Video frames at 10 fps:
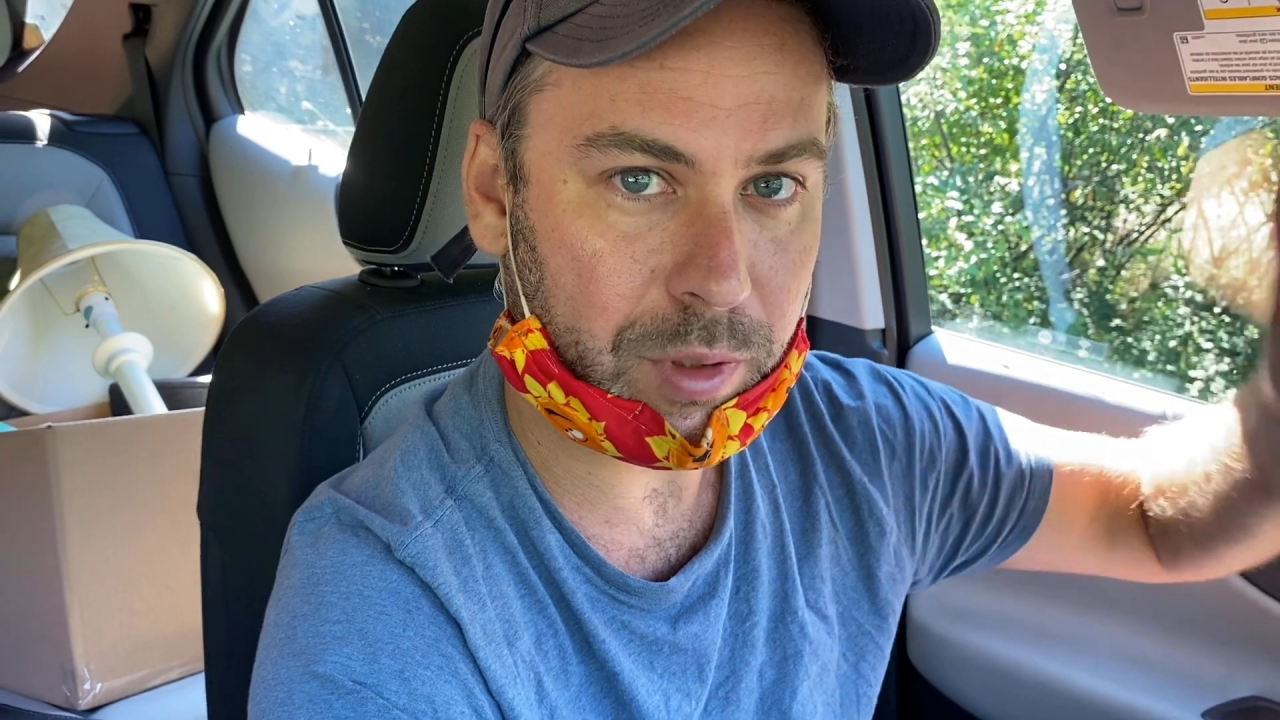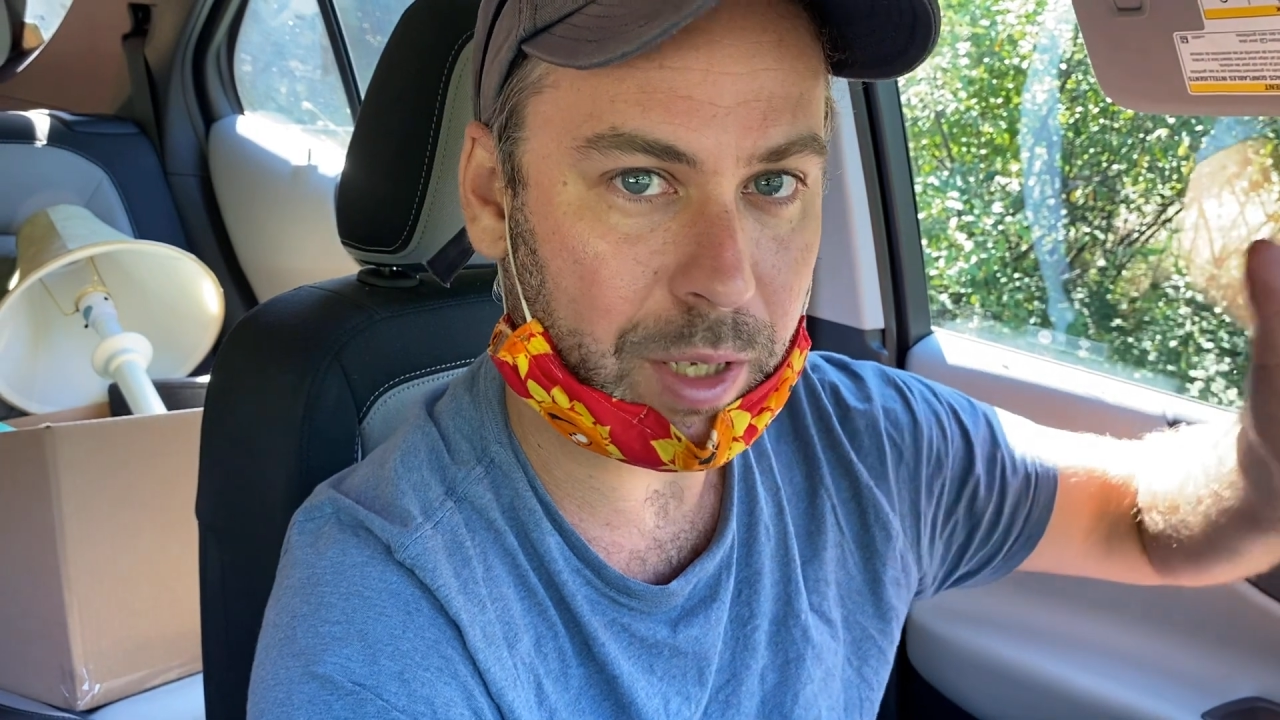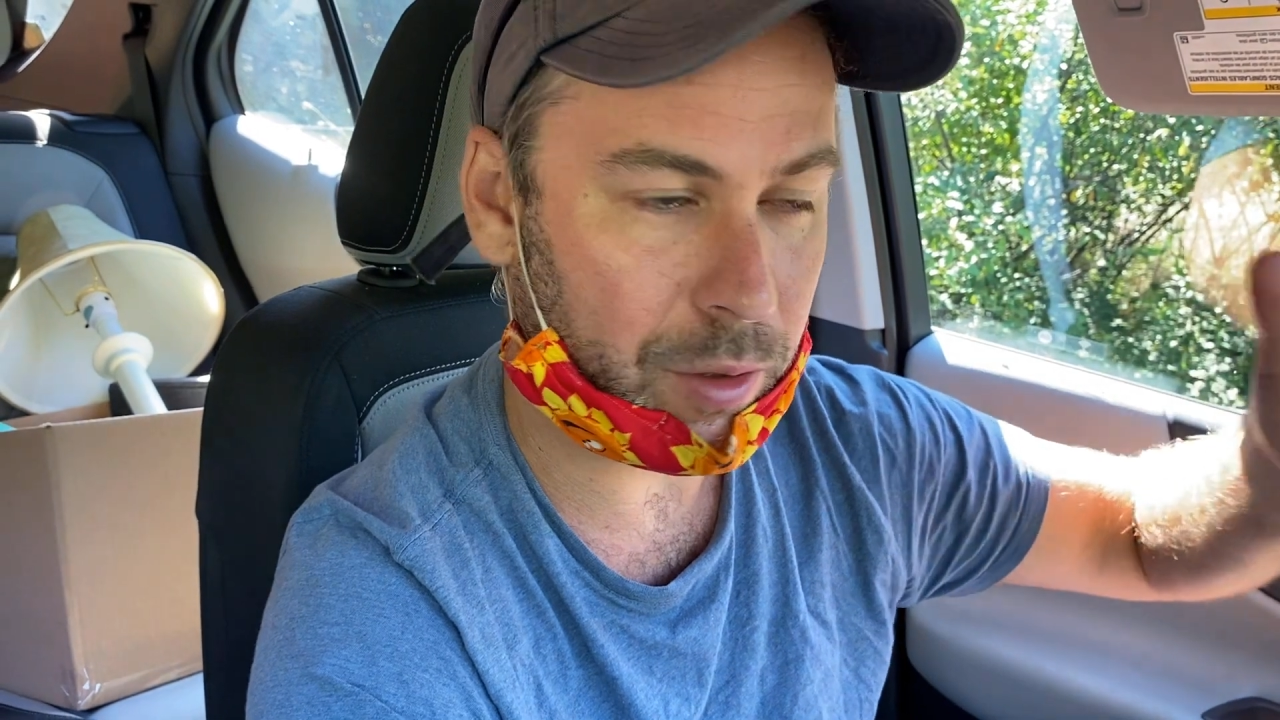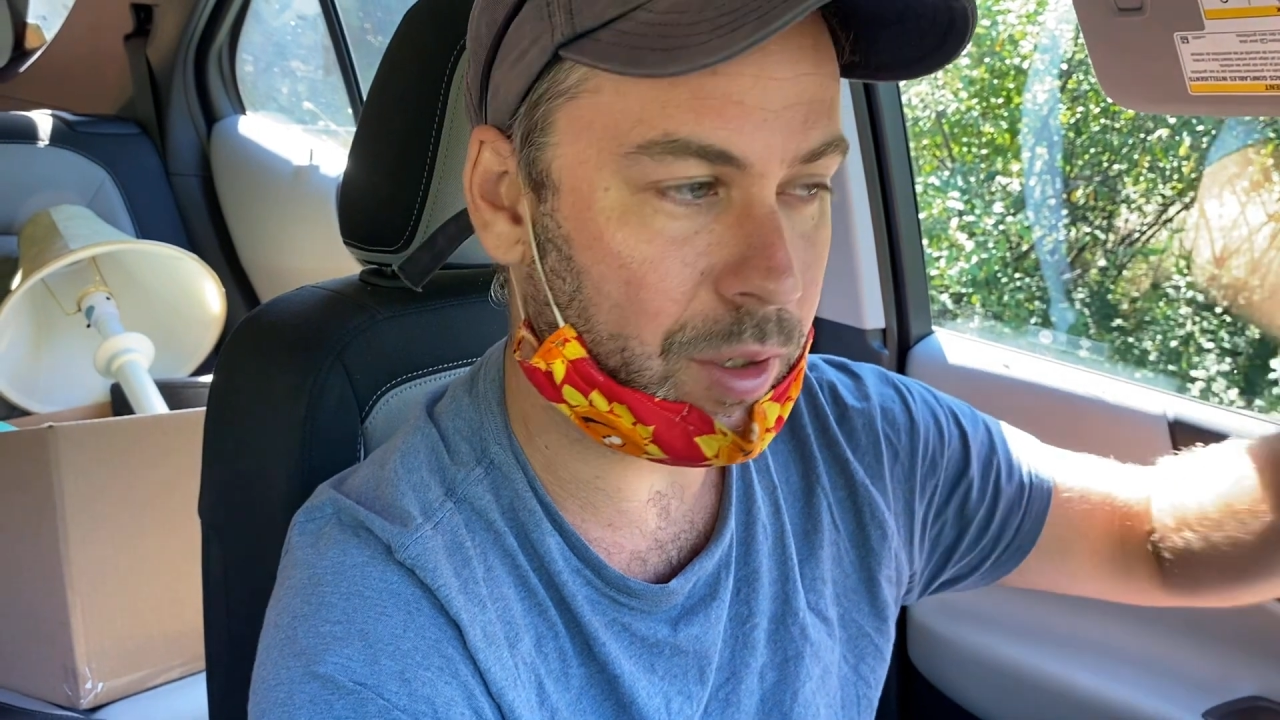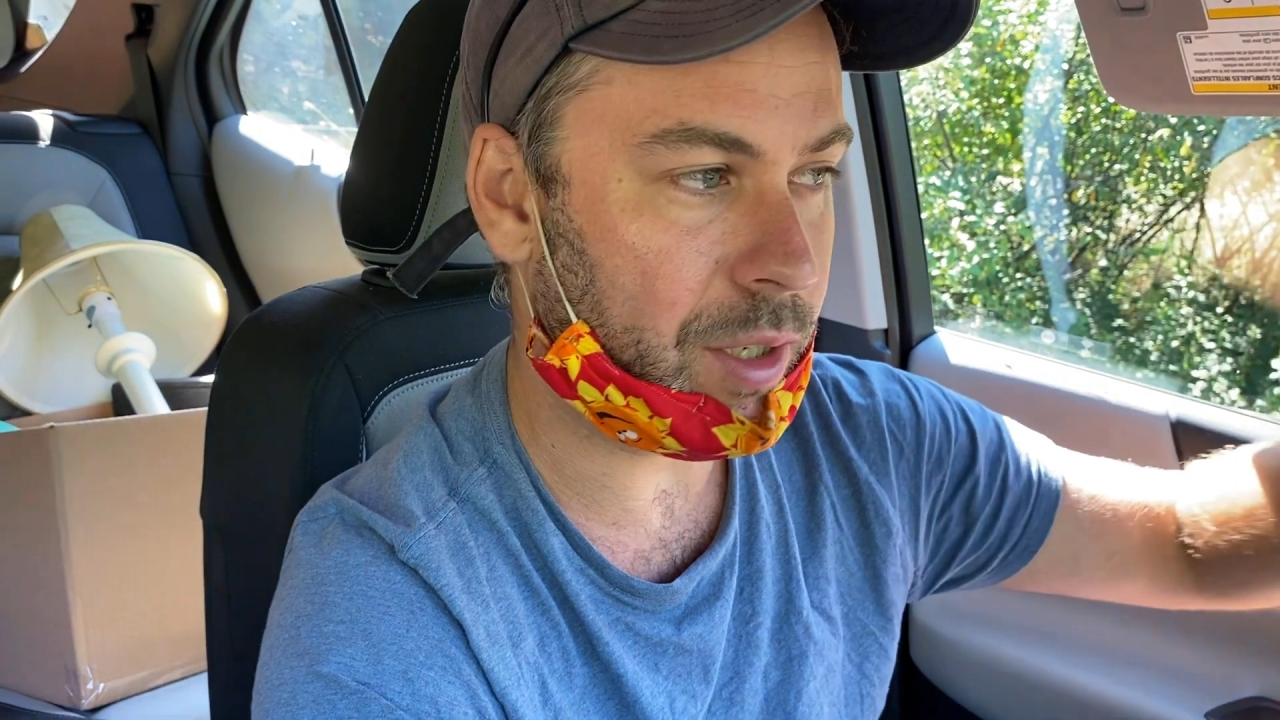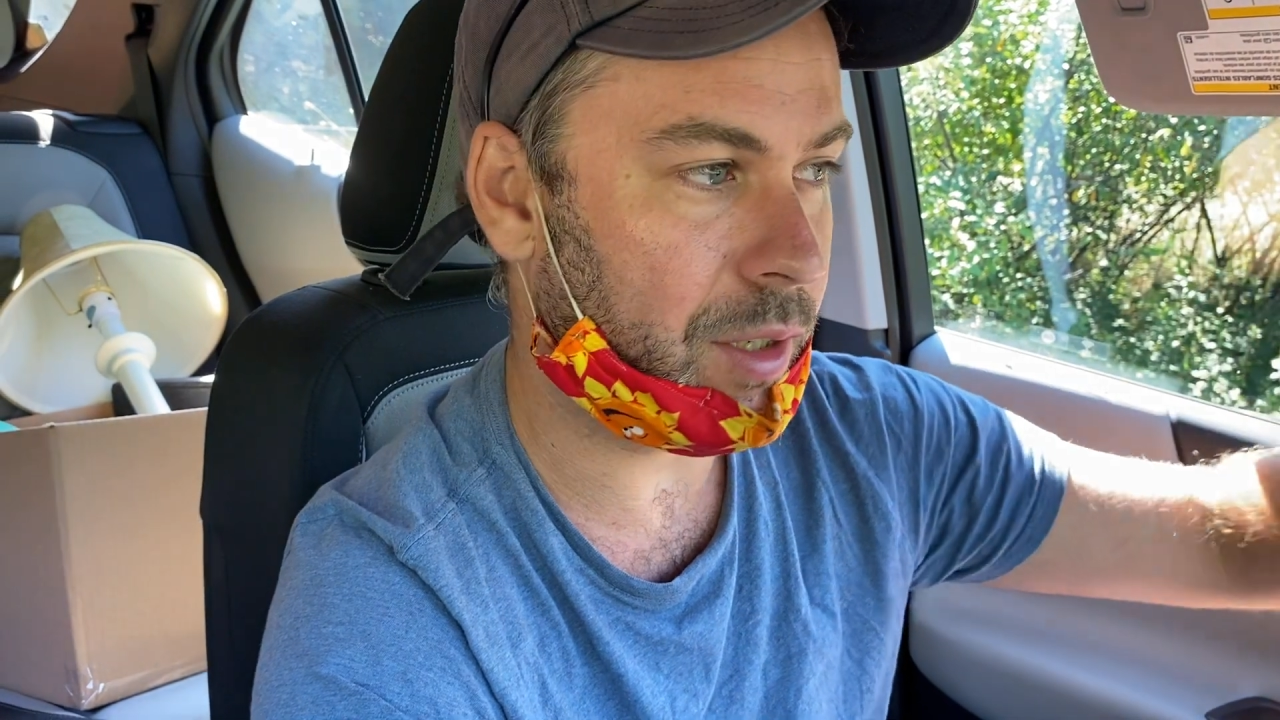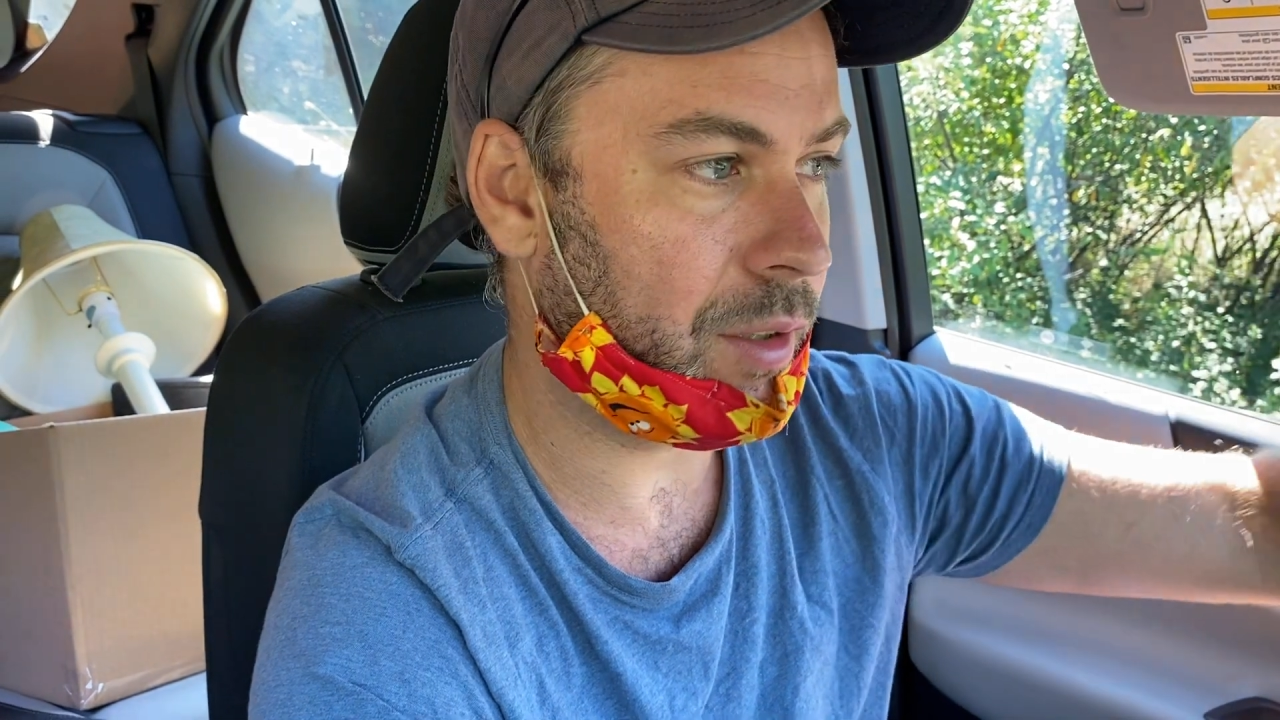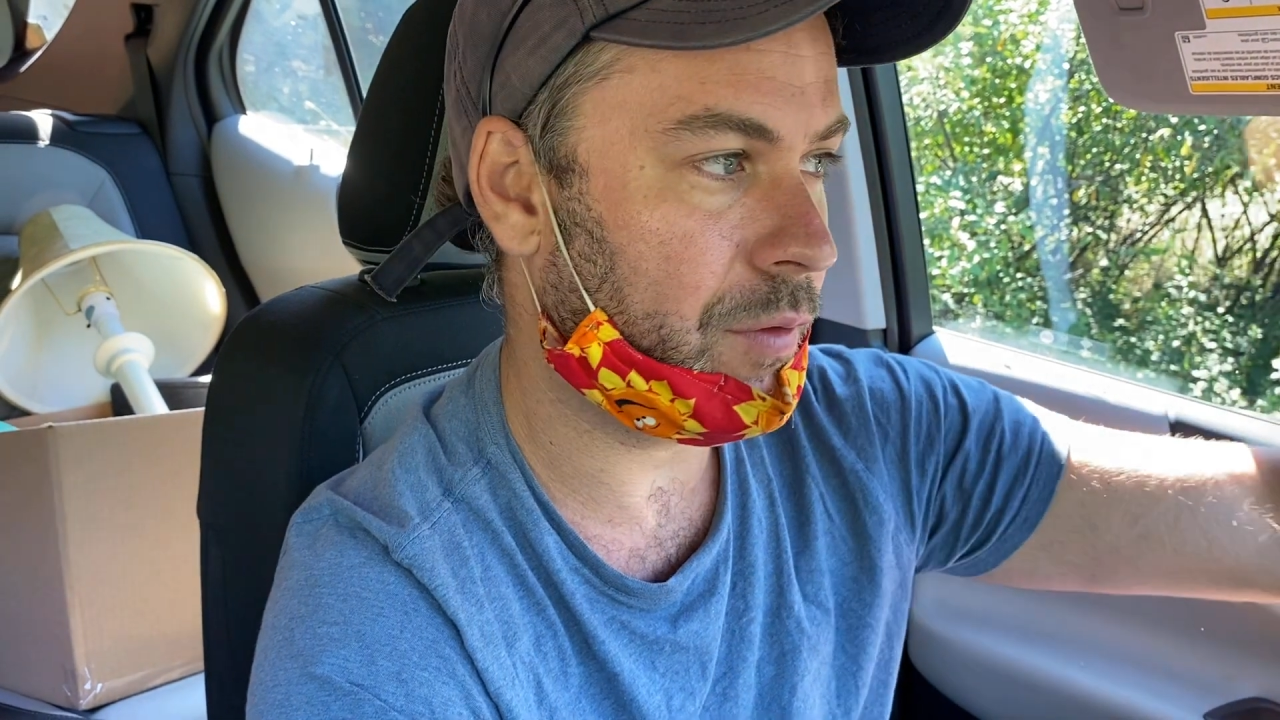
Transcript: that are in it,